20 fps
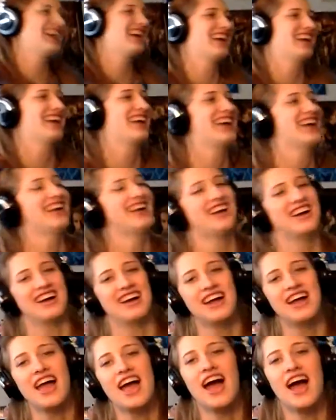just
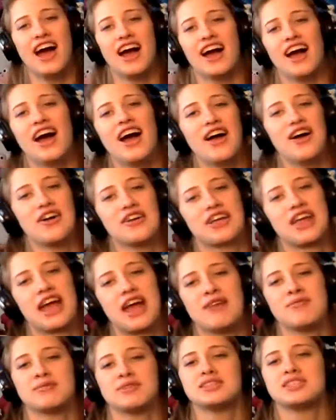okay,
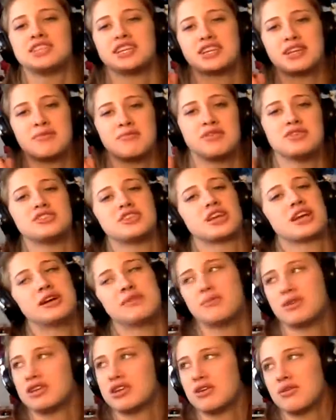I'm listening to music
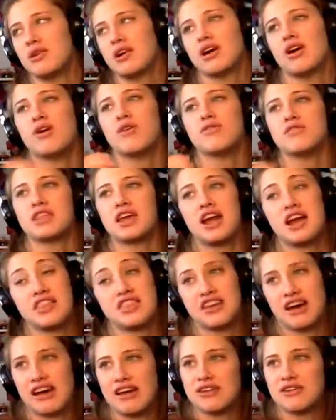and when you were over there I
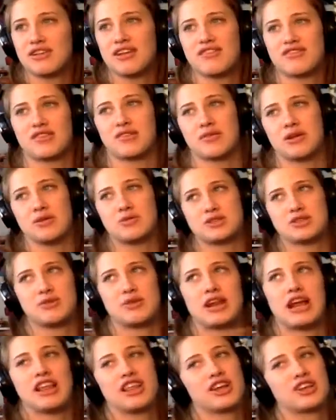thought you left the room so
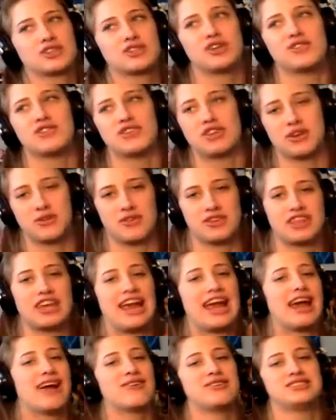when I looked over and you were
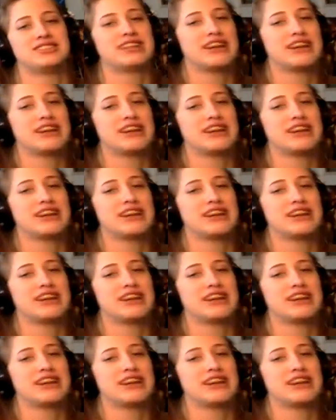there I was